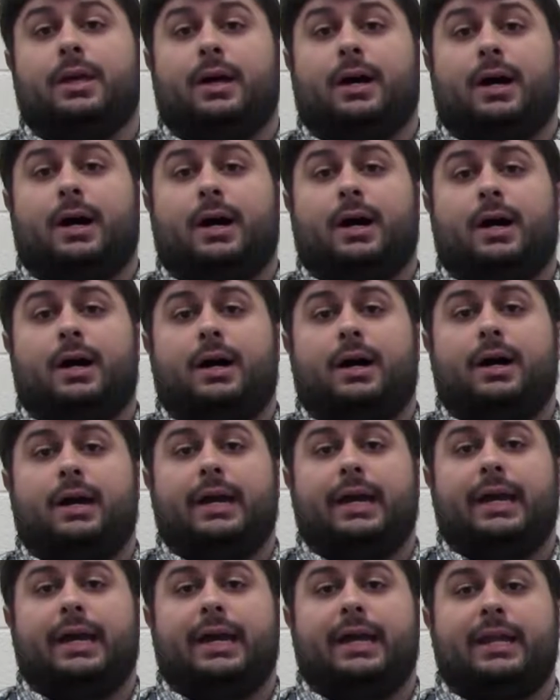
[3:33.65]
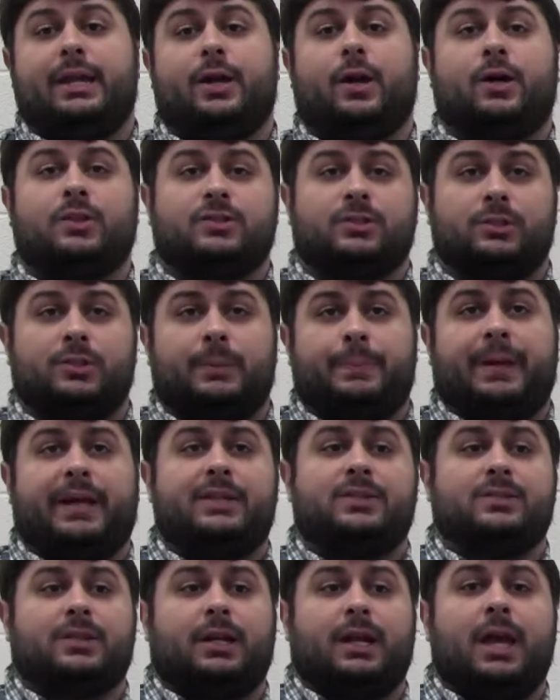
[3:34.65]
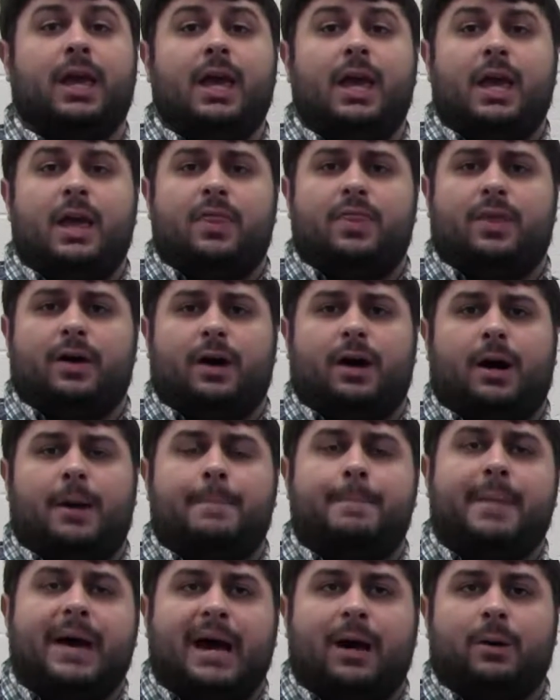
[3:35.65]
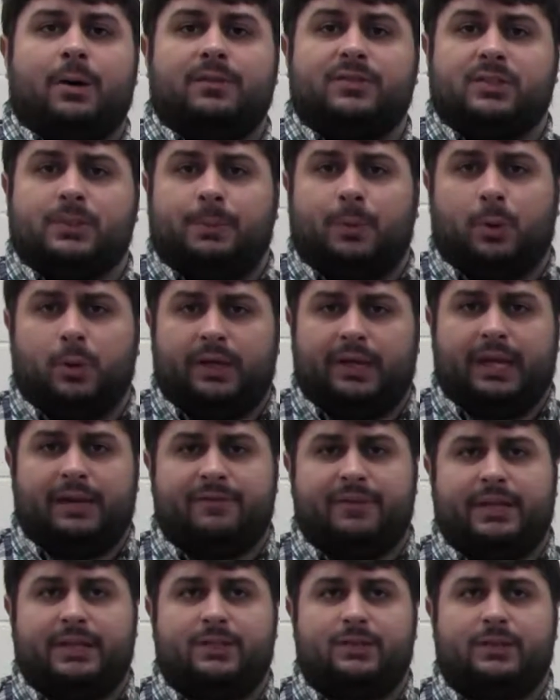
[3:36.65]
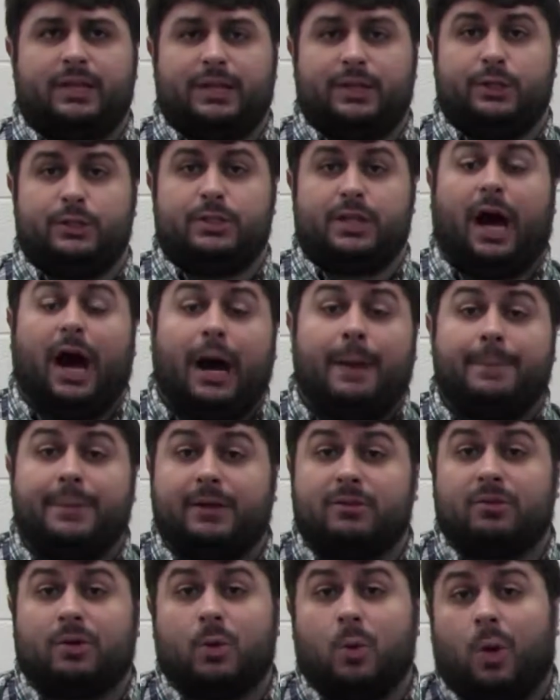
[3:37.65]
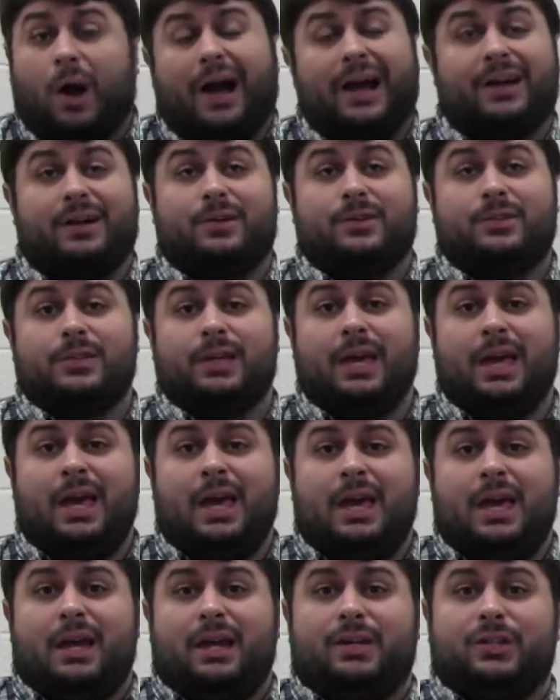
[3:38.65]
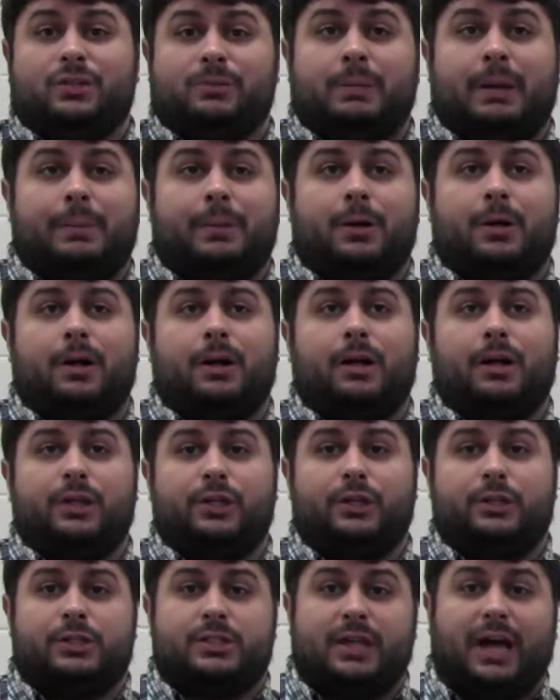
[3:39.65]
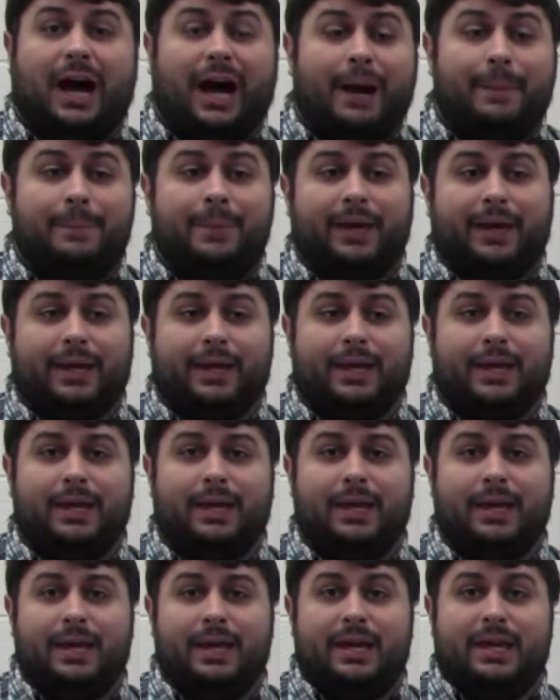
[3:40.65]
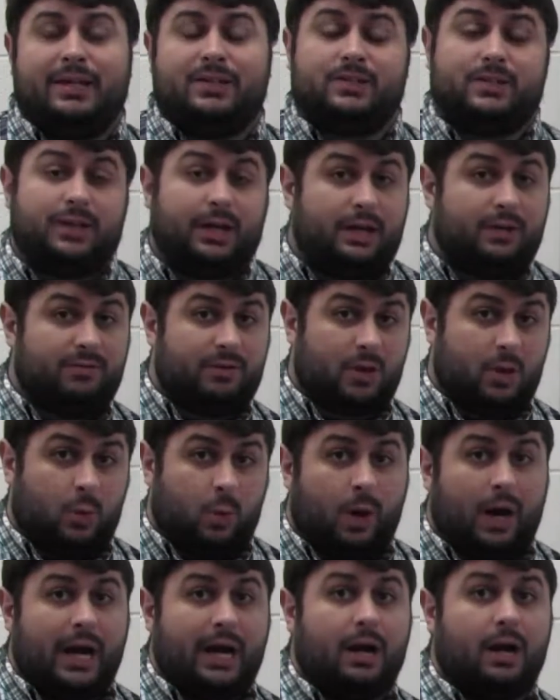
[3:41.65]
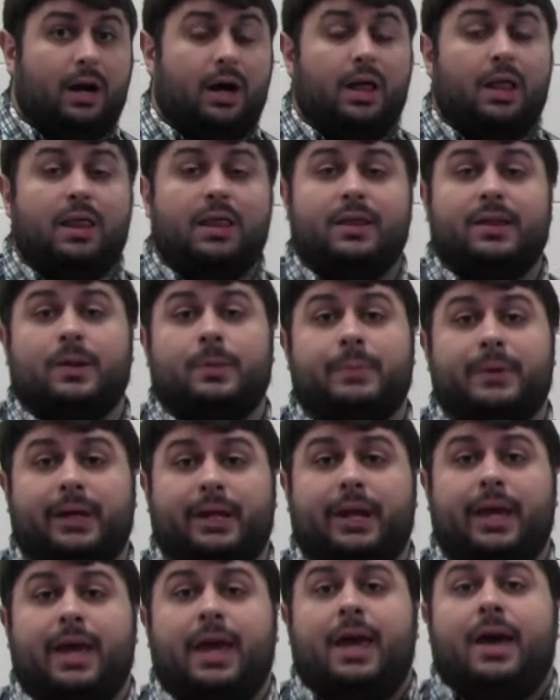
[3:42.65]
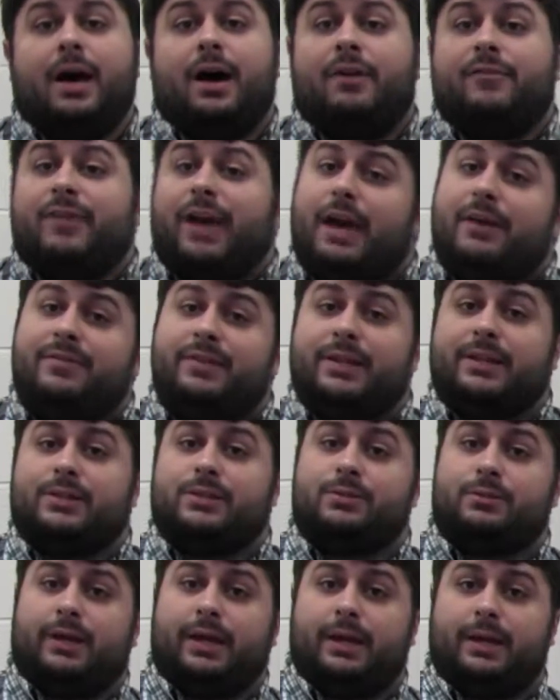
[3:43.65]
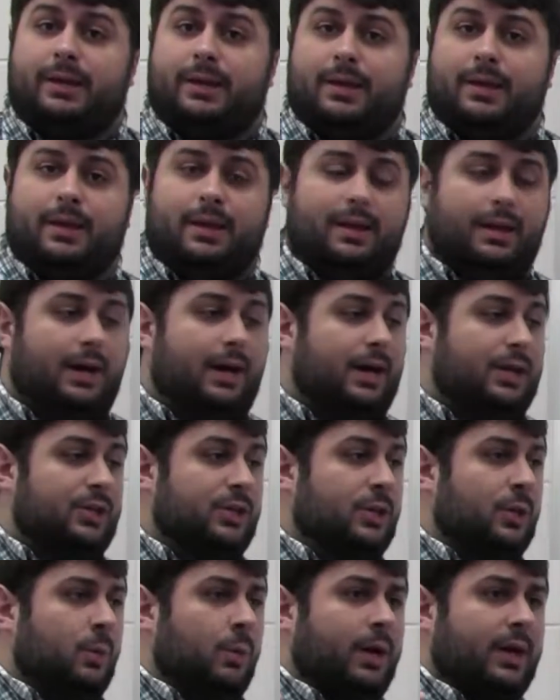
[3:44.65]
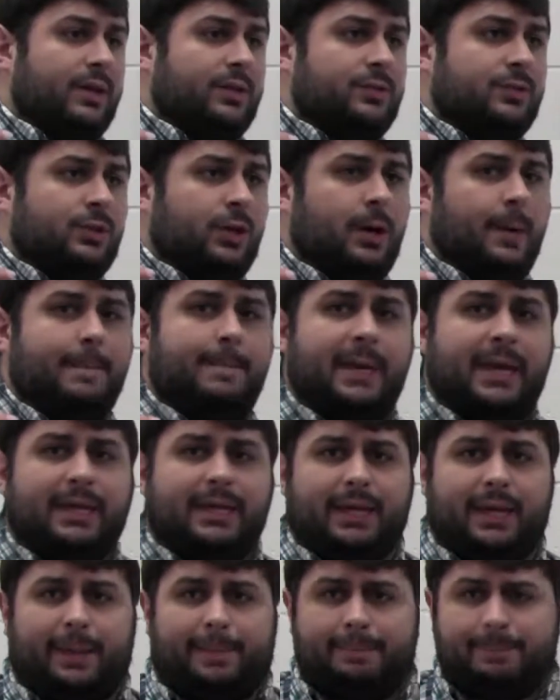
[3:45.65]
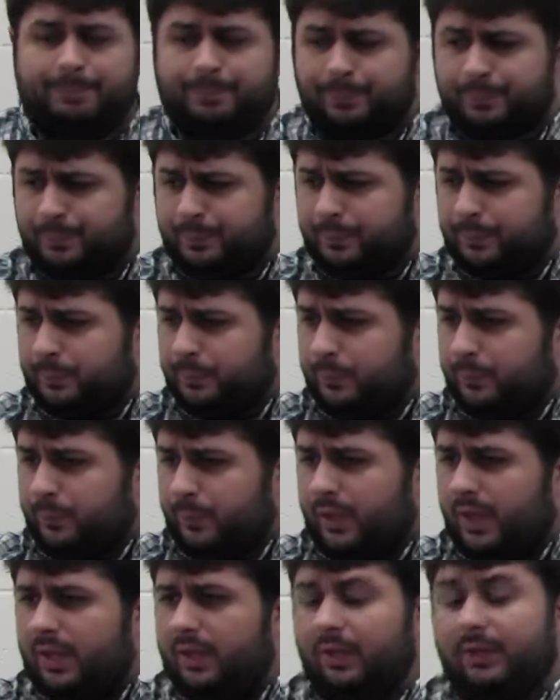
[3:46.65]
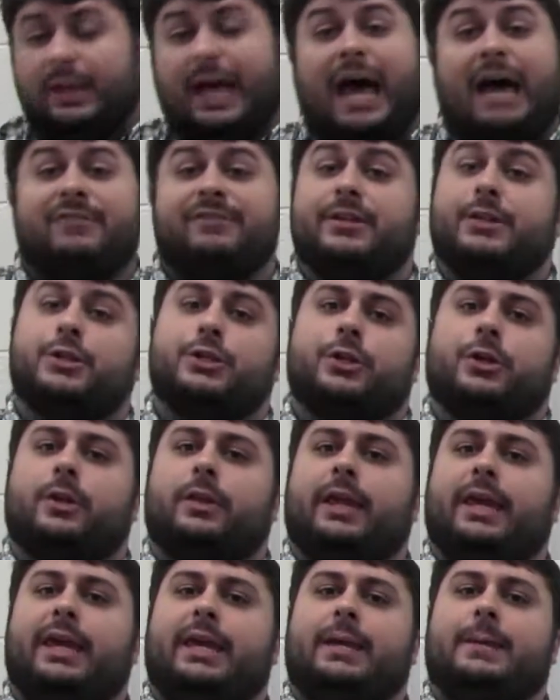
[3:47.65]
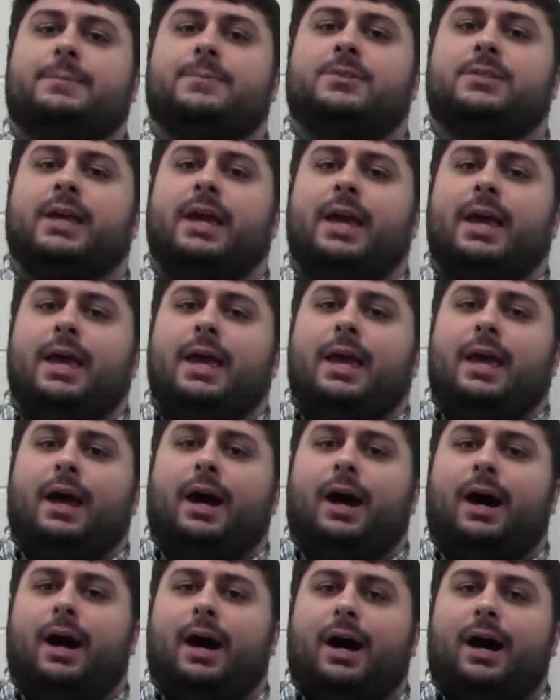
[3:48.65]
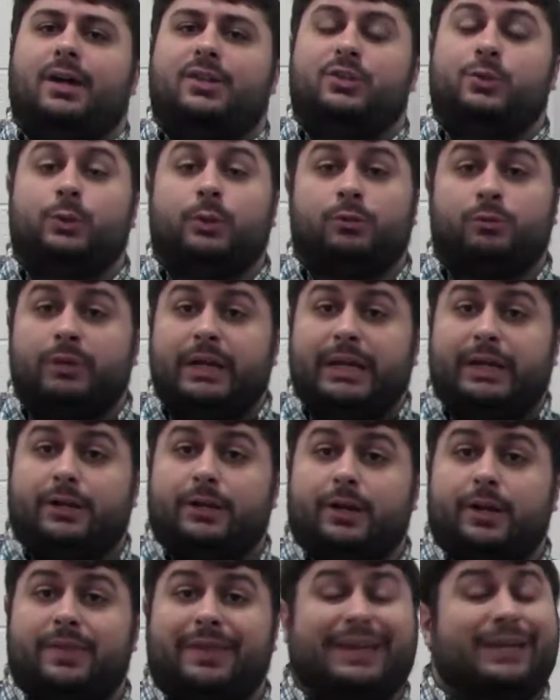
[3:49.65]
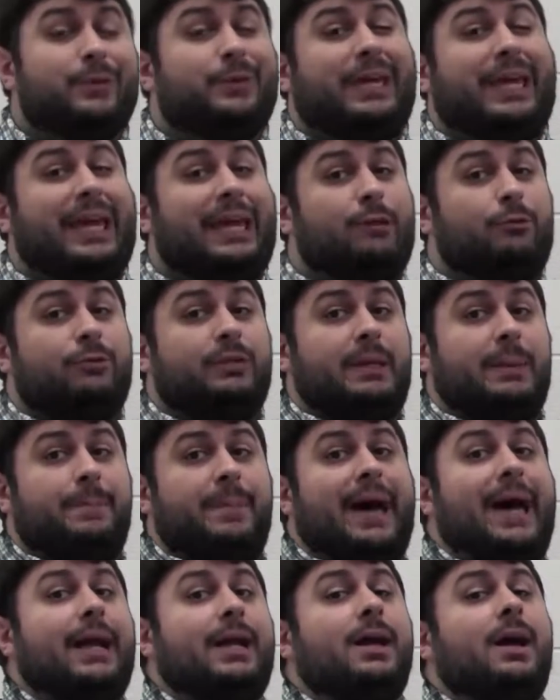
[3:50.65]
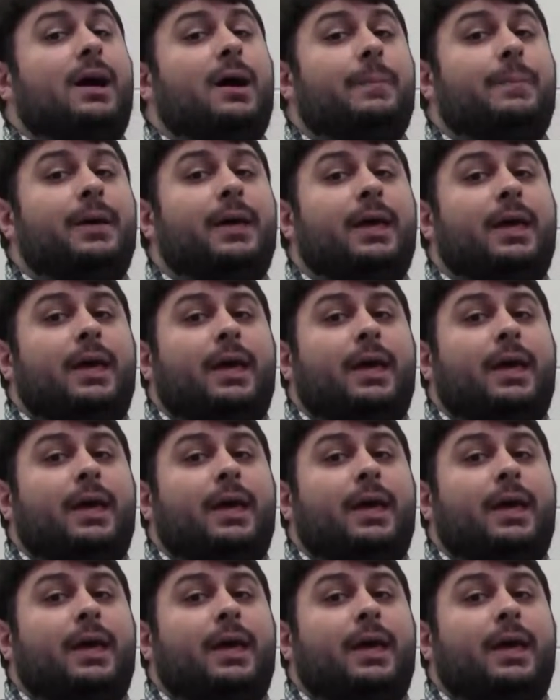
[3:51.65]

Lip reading: And it also depends on the amount of supporting evidence that your topic requires. Because remember, your topic is going to require a little bit of evidence, right? You don't want to start making lavish claims to a reader that you can't really back up.